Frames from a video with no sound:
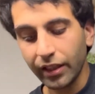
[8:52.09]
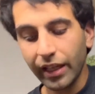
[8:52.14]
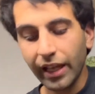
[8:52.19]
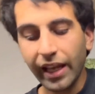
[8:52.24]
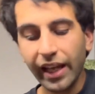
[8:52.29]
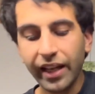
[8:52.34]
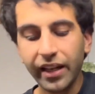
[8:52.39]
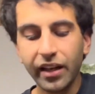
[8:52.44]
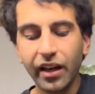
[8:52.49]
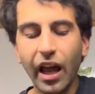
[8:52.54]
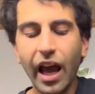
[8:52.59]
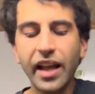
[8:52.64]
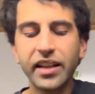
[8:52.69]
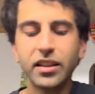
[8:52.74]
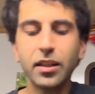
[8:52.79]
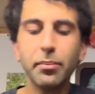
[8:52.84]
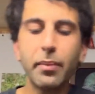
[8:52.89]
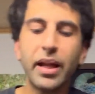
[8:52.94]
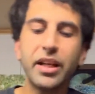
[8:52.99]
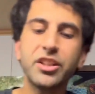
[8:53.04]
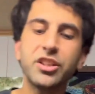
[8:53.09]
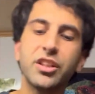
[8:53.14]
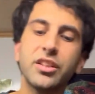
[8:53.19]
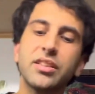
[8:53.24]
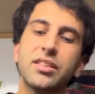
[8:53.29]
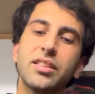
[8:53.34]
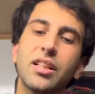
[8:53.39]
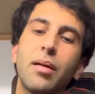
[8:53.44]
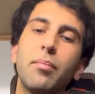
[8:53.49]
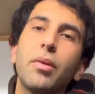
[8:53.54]
And not to mention
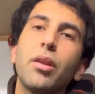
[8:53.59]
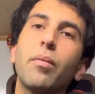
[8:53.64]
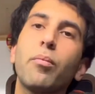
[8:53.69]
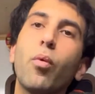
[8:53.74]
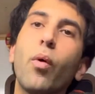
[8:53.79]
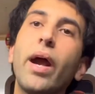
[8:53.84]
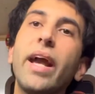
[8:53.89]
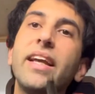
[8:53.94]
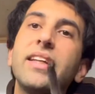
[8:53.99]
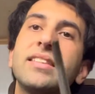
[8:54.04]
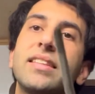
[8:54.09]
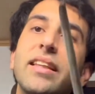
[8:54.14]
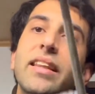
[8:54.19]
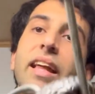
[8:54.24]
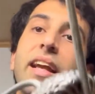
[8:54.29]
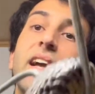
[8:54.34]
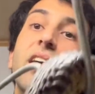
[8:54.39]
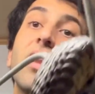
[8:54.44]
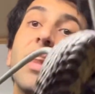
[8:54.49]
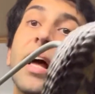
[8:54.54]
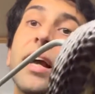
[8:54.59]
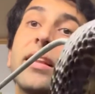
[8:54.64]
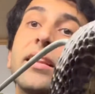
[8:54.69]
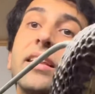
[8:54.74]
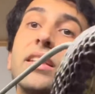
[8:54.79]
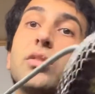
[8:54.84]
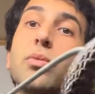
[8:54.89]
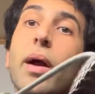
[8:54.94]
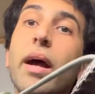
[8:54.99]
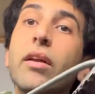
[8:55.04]
some of the ways that they collect
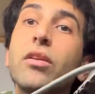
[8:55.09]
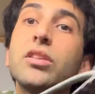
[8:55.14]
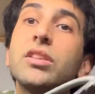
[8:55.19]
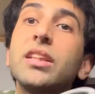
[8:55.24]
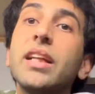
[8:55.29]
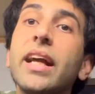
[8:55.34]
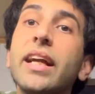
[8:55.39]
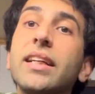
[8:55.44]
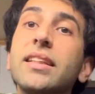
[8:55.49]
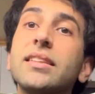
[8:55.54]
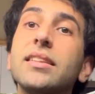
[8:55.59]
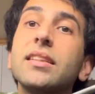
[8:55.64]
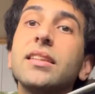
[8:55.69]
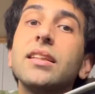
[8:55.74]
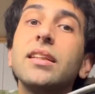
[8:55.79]
these rattlesnakes,